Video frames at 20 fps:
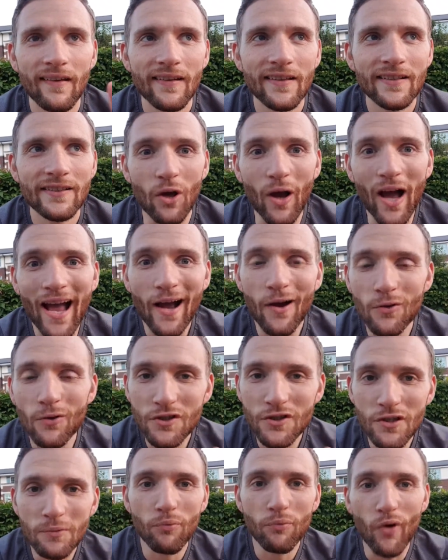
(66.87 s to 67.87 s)
So how do
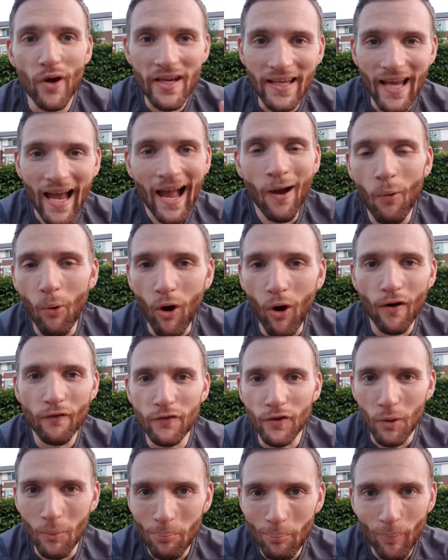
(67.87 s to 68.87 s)
you break out of
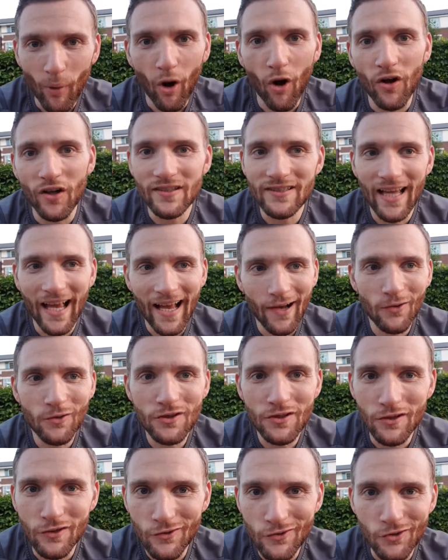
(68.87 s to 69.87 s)
your box? How
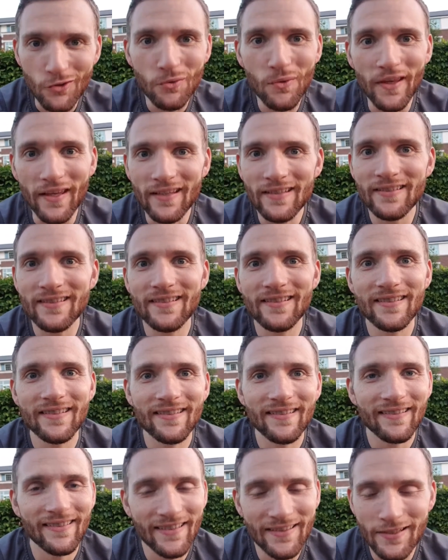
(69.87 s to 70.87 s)
do you do this?
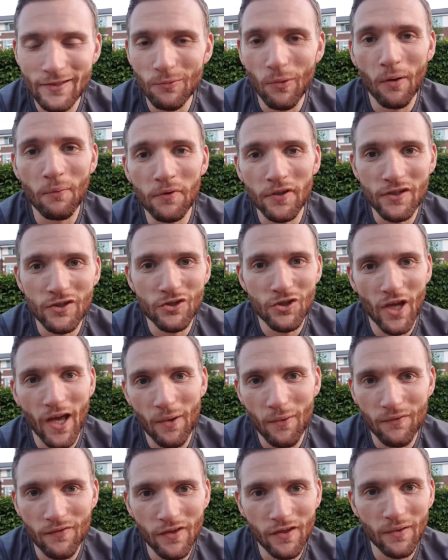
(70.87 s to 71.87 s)
This is what I'm going to share
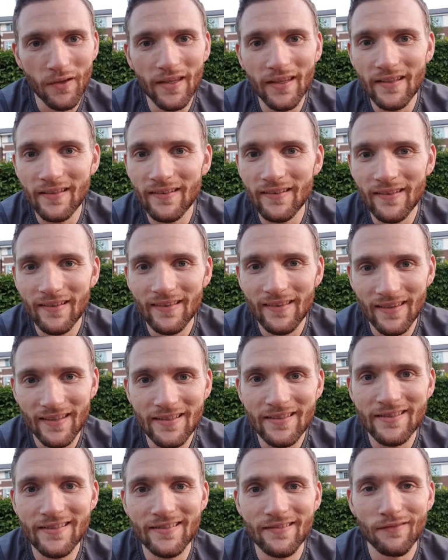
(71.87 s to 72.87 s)
with you in
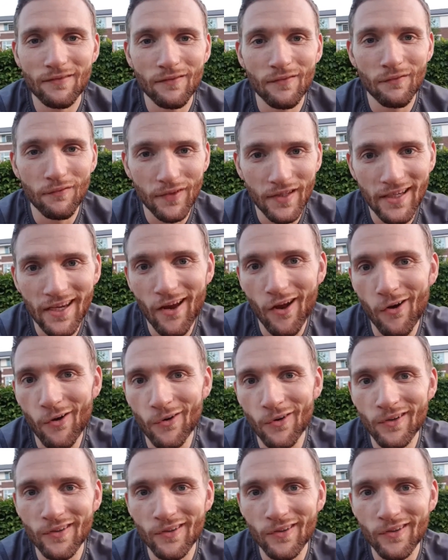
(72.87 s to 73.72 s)
this video.